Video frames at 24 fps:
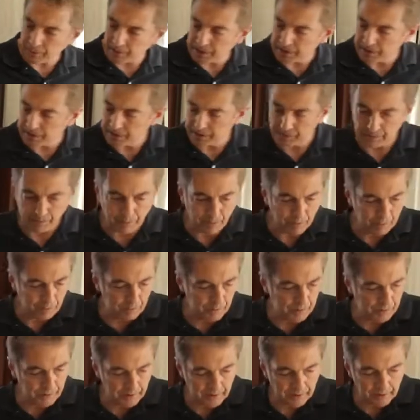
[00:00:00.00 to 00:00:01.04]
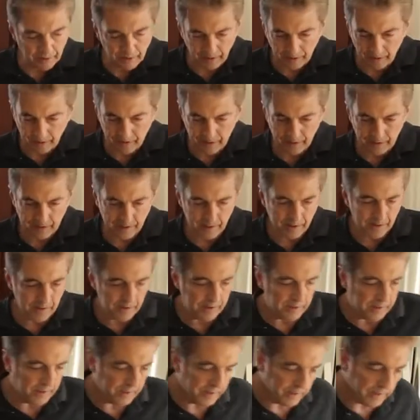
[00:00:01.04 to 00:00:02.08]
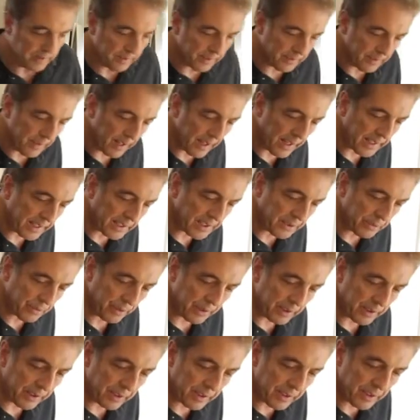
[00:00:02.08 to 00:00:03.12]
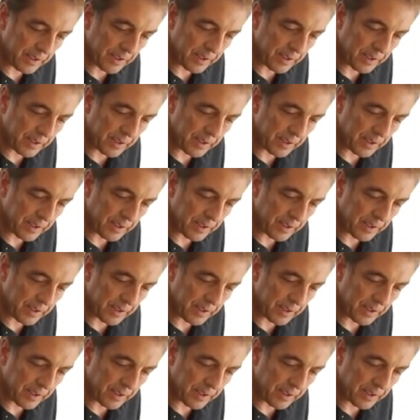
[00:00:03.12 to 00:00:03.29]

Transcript: which will really look nice when it